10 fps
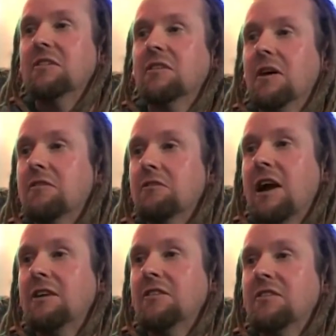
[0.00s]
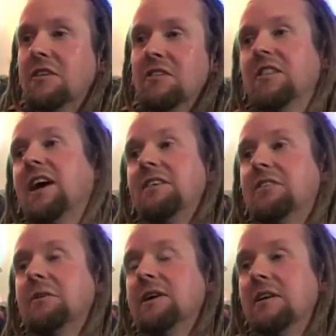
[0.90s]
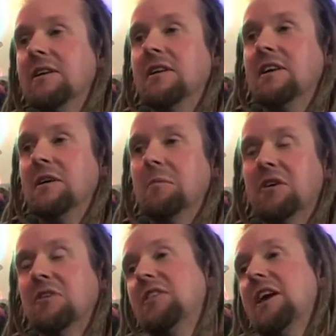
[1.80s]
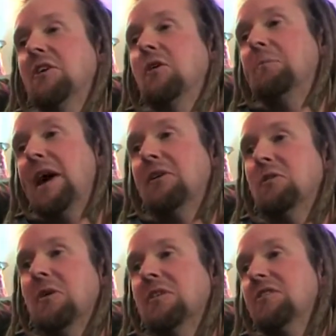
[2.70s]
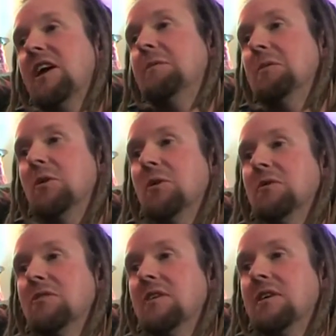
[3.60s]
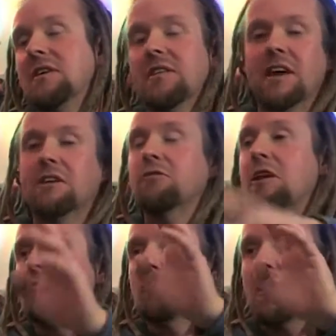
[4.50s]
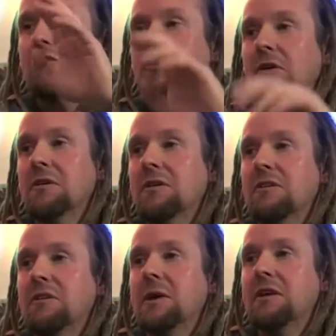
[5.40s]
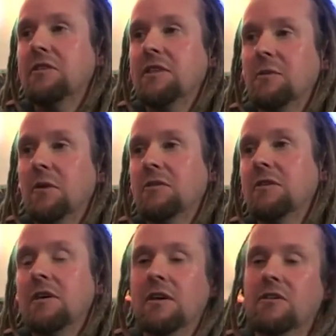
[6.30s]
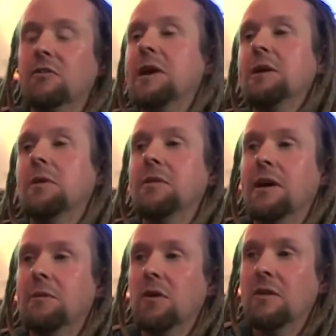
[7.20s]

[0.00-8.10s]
it to other agencies, yeah. and hmm. they do it because mm. they're not bound by the same laws. Hmm. They can run roughshod and do anything they want to yeah. anyone they